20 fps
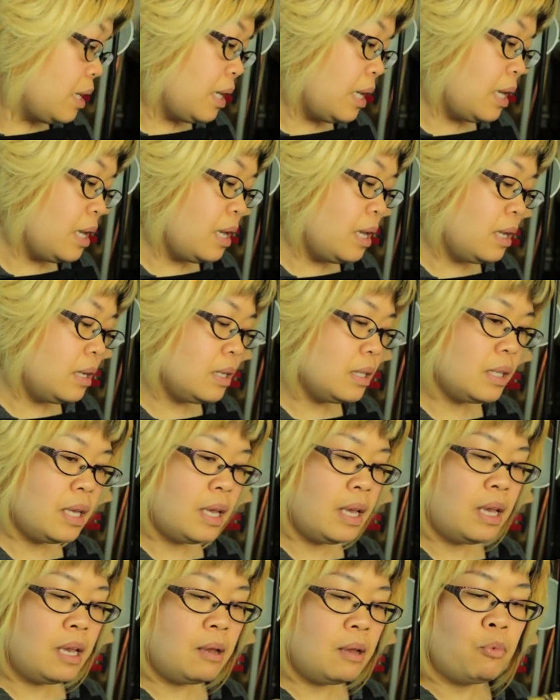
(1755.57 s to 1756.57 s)
And it
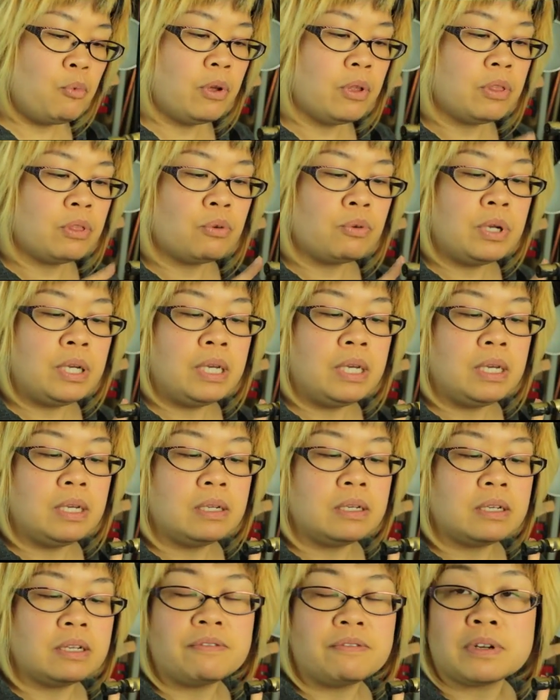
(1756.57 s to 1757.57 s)
came with
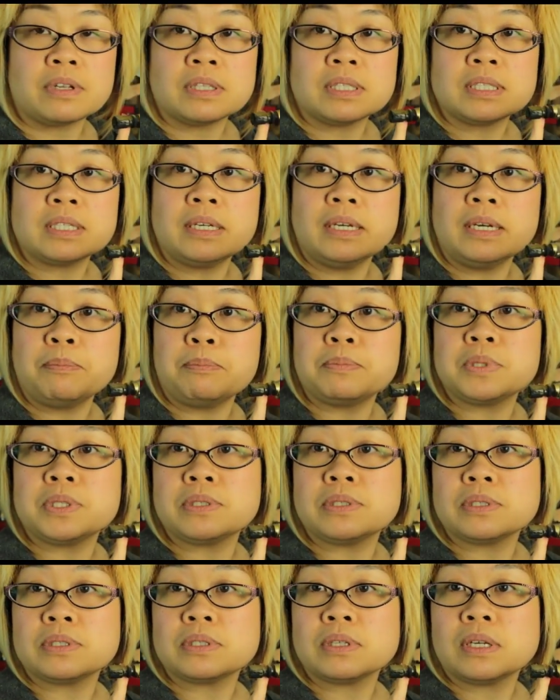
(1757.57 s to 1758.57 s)
3 different
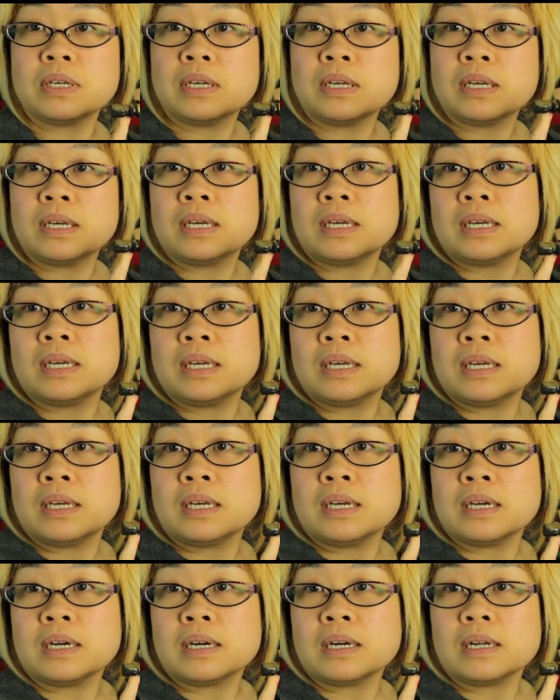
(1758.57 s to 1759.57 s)
tips,
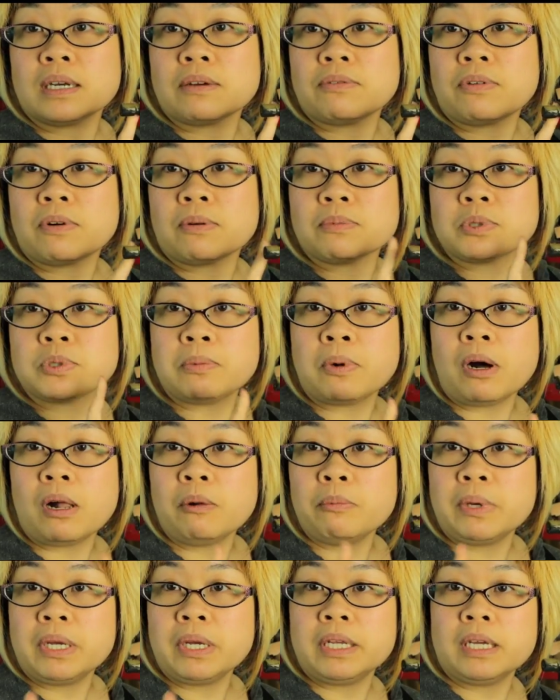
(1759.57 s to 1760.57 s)
like from
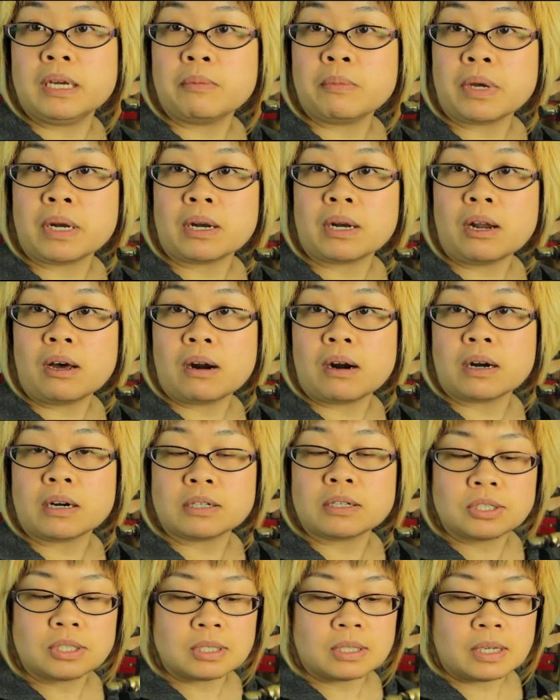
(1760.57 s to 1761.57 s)
small, medium, and
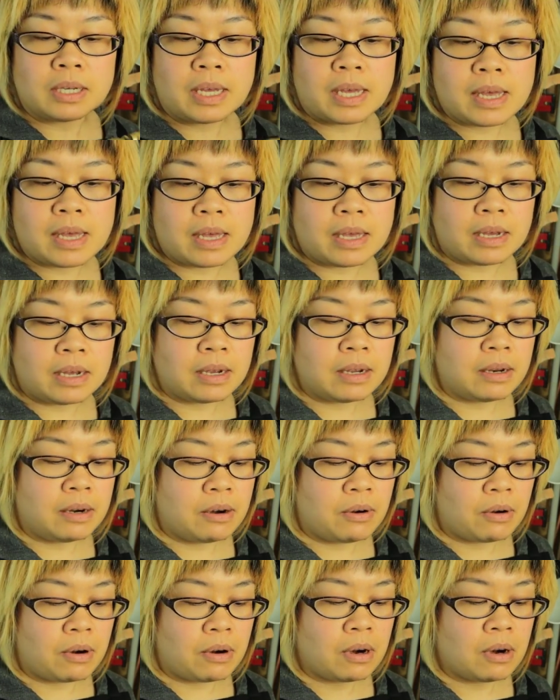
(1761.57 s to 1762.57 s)
large.
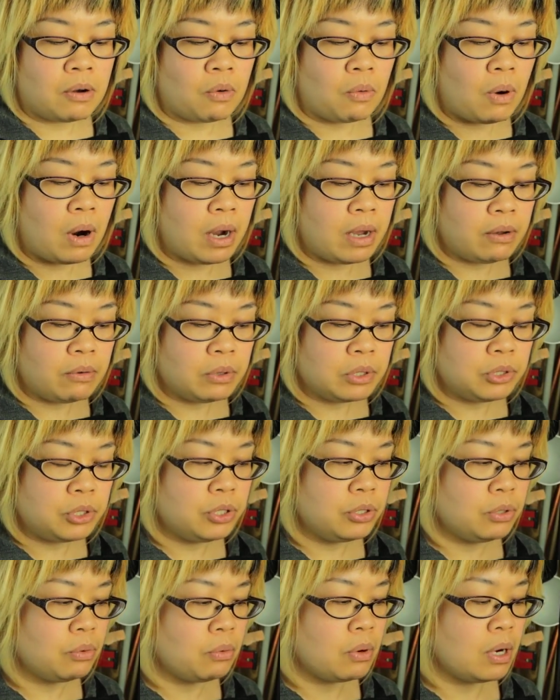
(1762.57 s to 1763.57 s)
And why would
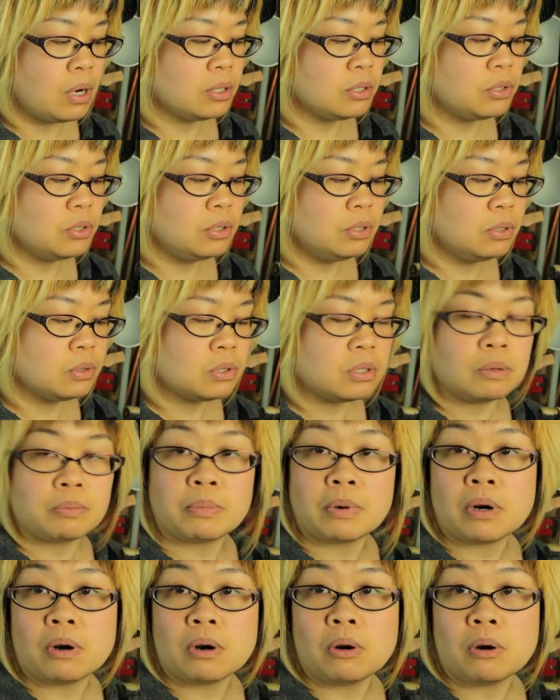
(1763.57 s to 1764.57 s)
you want to use a
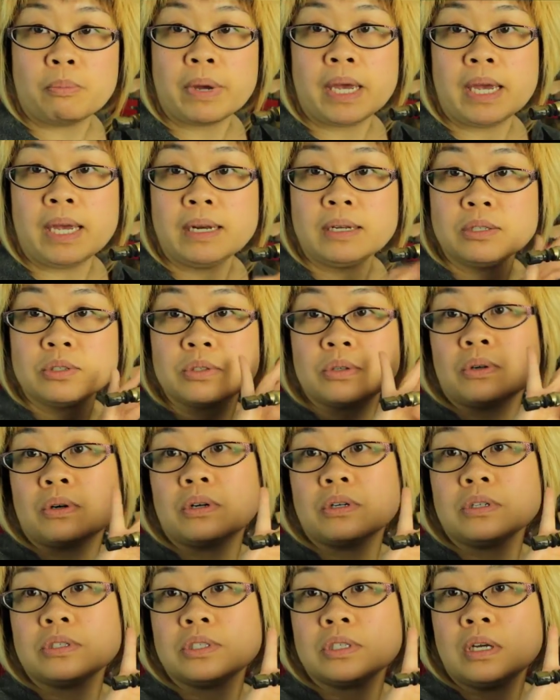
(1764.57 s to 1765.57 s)
propane
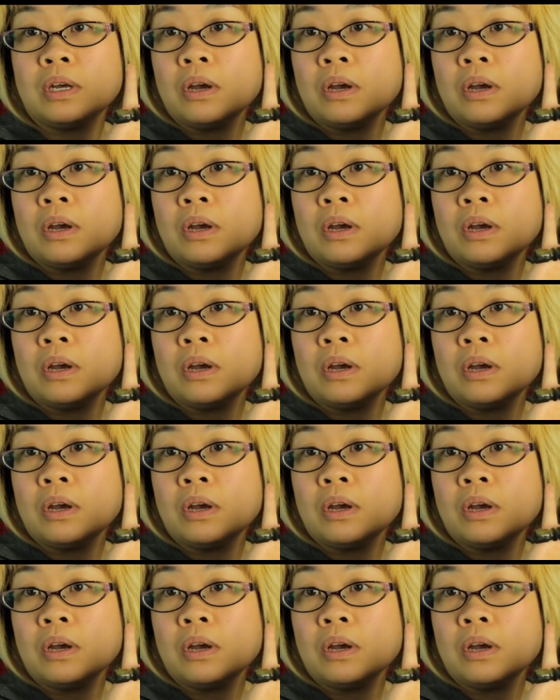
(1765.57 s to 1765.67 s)
torch?